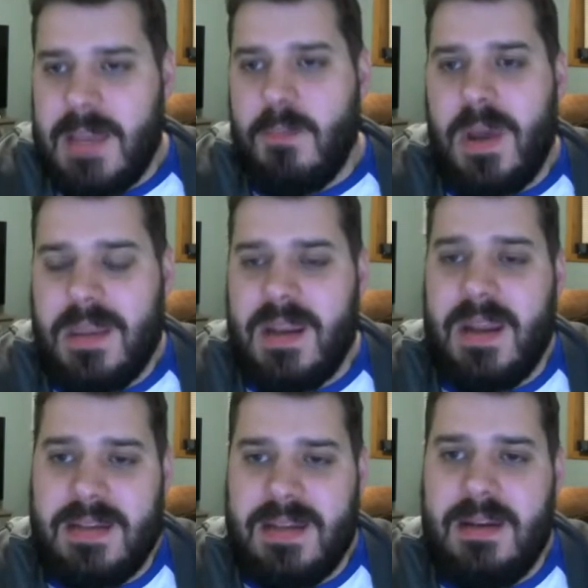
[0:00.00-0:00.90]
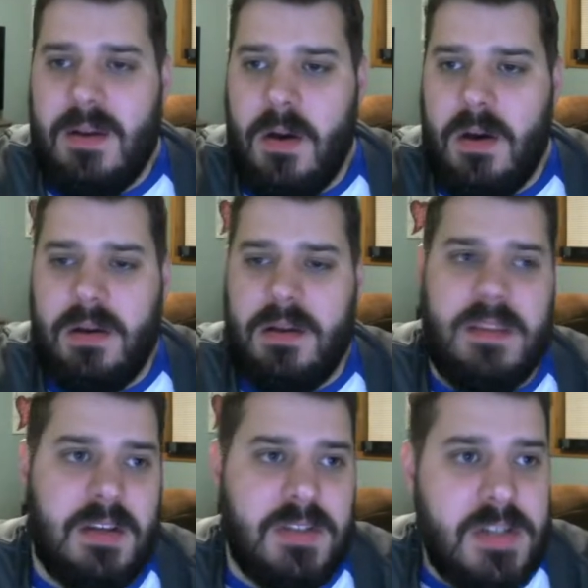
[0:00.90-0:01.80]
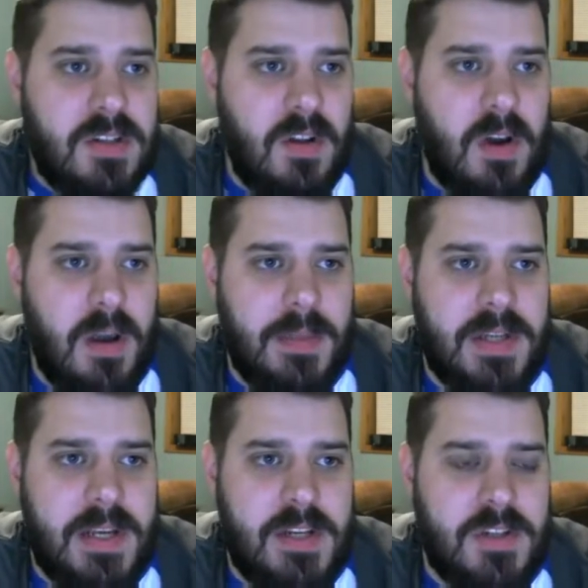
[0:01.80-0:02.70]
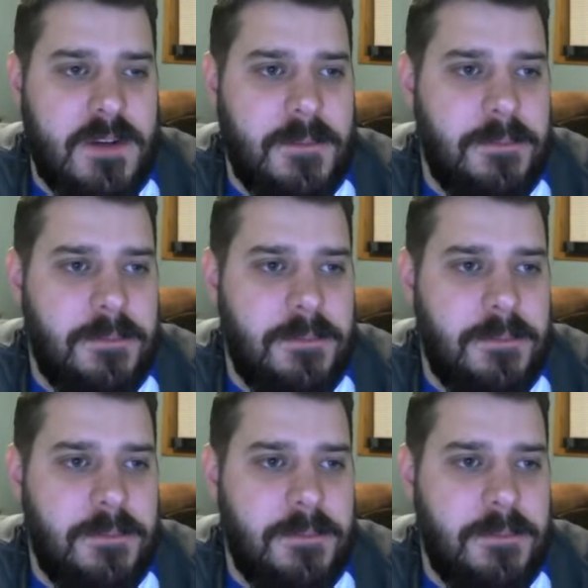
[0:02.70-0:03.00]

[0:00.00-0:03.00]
way that I did it on the original Army Ranger,